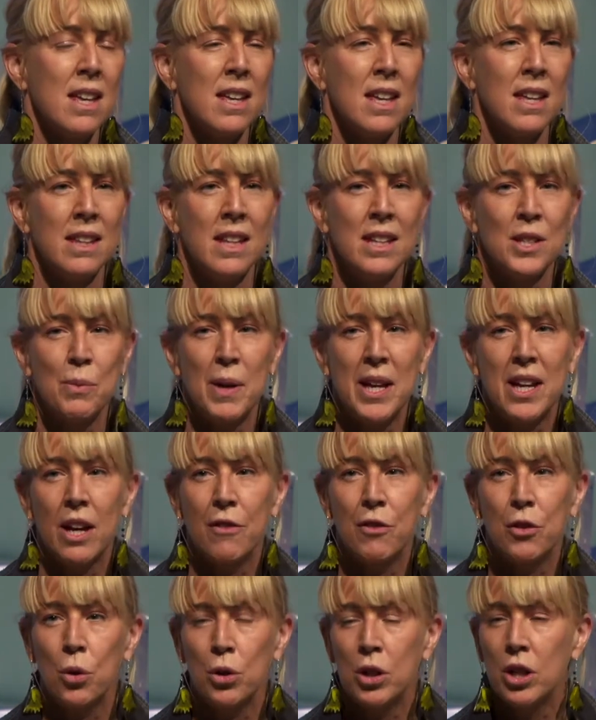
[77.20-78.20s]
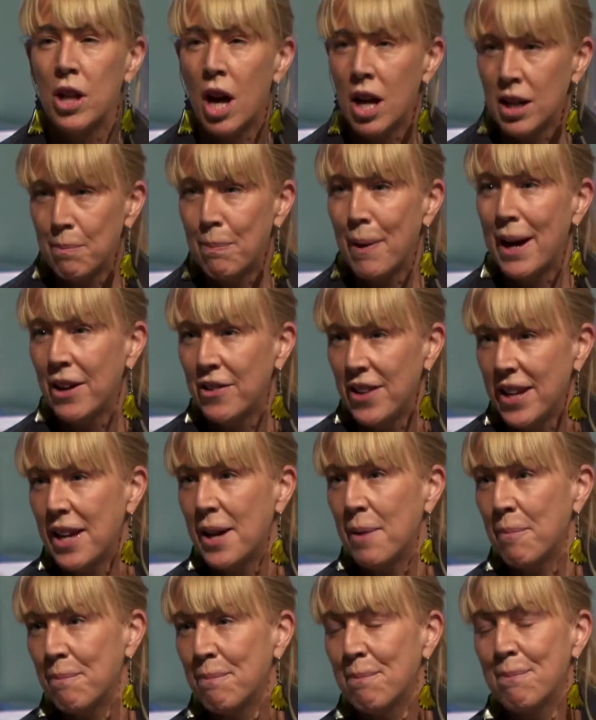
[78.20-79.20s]
In this week, I've thought a lot about
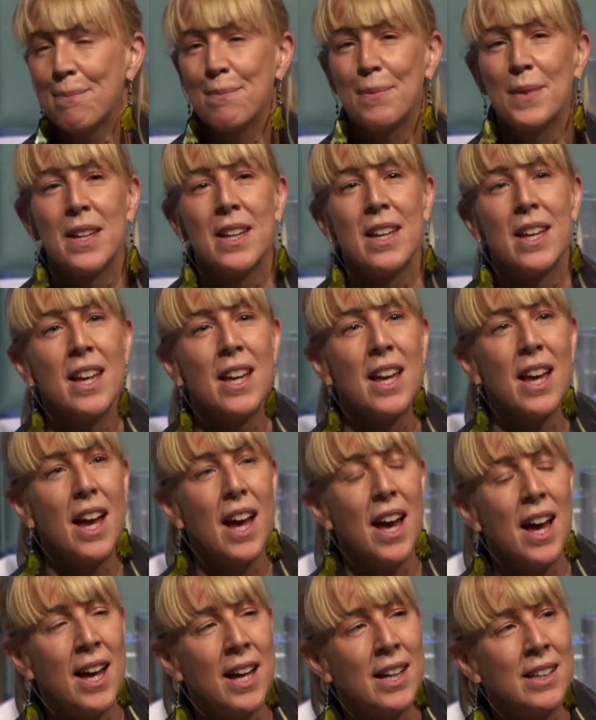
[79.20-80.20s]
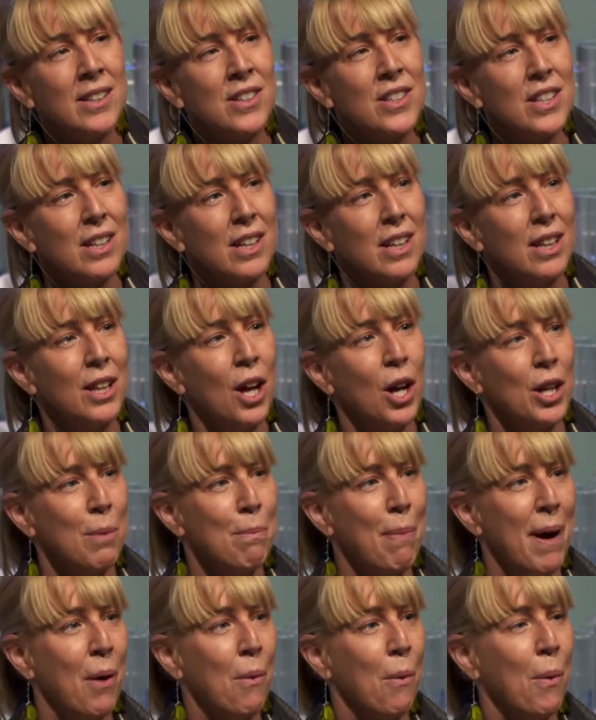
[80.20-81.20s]
him and a lot
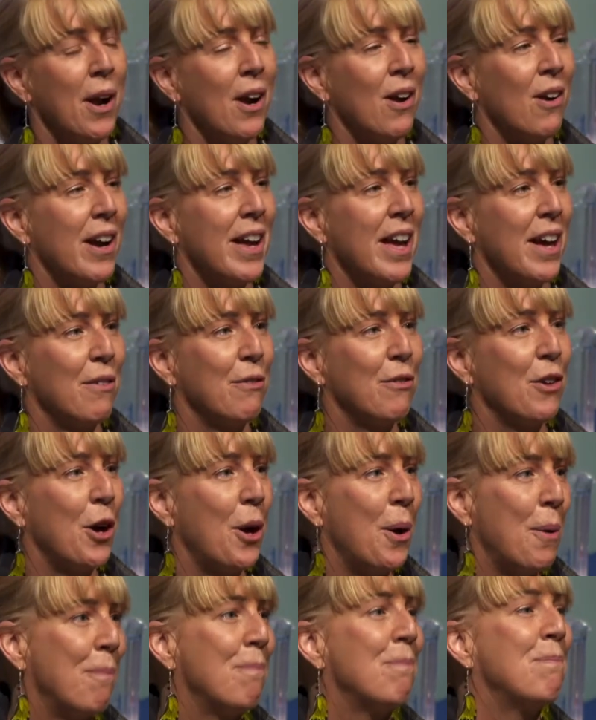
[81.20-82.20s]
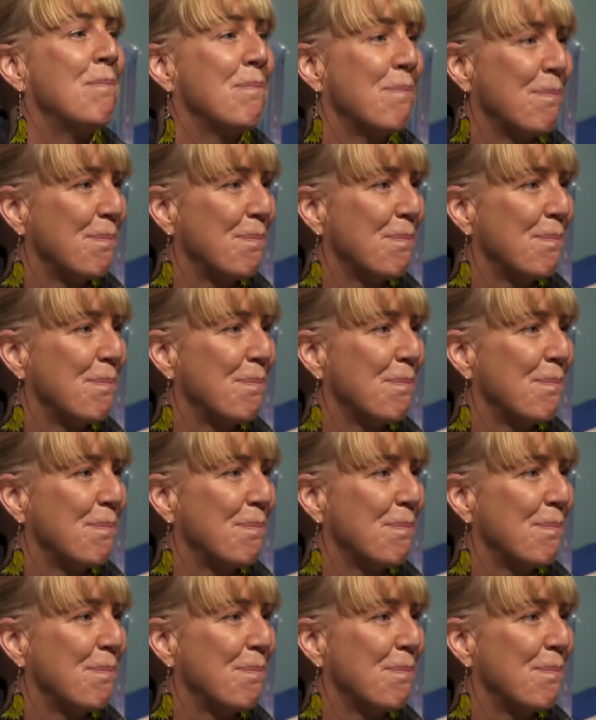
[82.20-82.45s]
about where I have come.